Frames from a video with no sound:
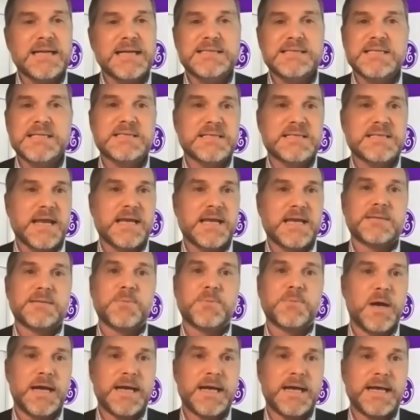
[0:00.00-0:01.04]
is not a
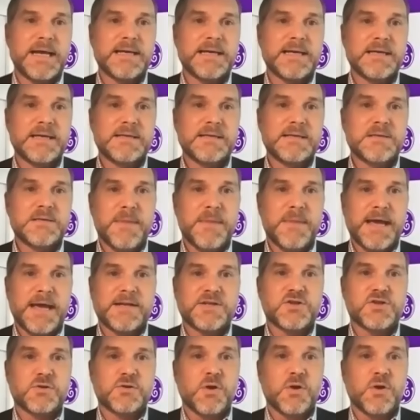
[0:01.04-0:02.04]
sustainable way